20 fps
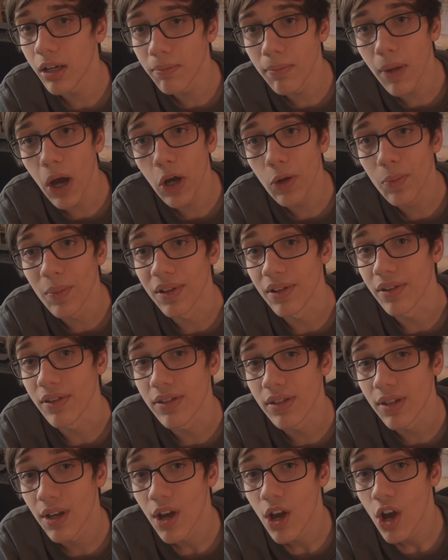
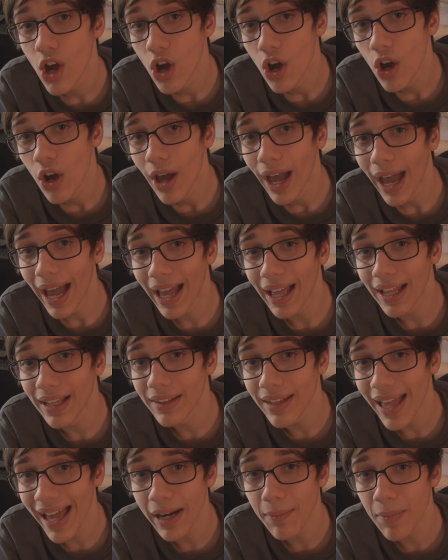moments,
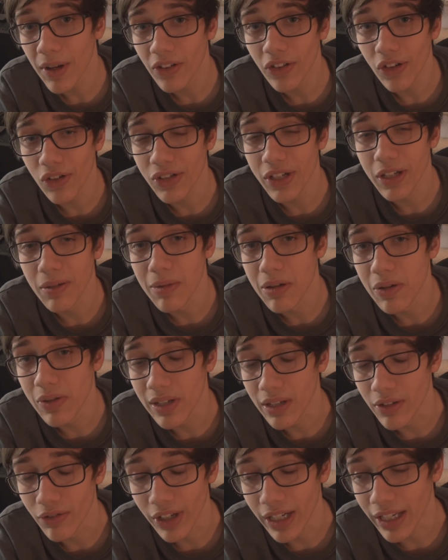and Animal Crossing
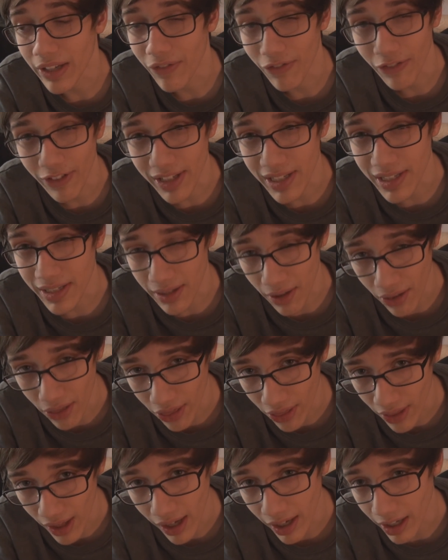music really fits the
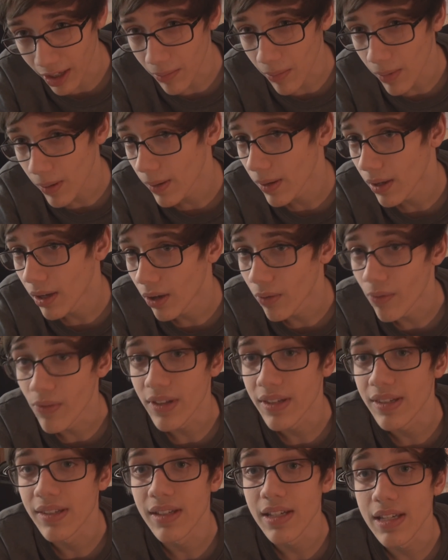theme of
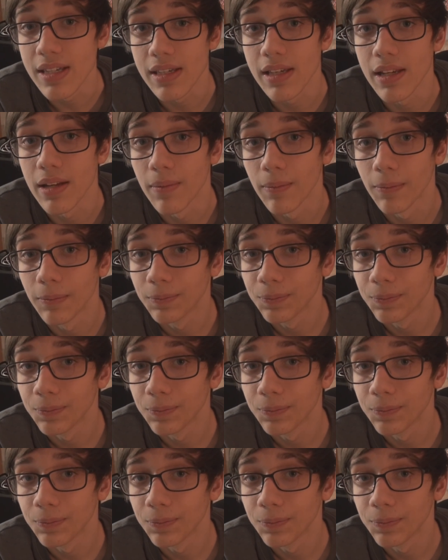the season.